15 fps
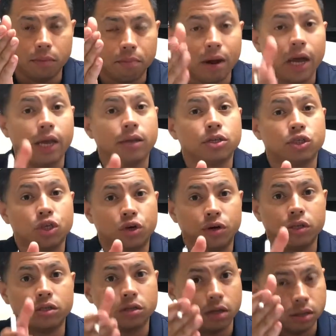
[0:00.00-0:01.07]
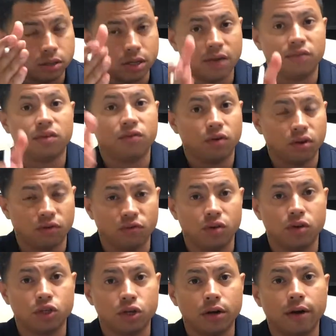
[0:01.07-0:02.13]
buying insurance and savings for the
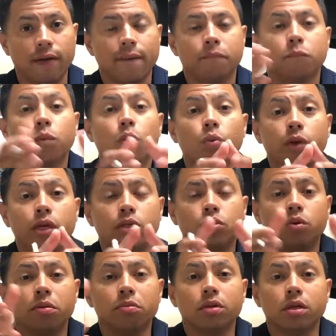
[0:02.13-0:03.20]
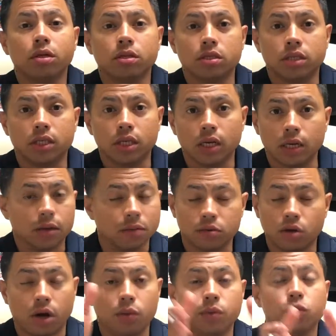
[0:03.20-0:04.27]
future, but we do
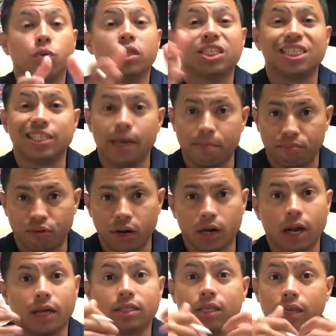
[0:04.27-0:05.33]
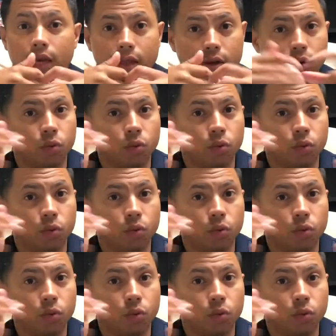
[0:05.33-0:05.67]
it separate, not together.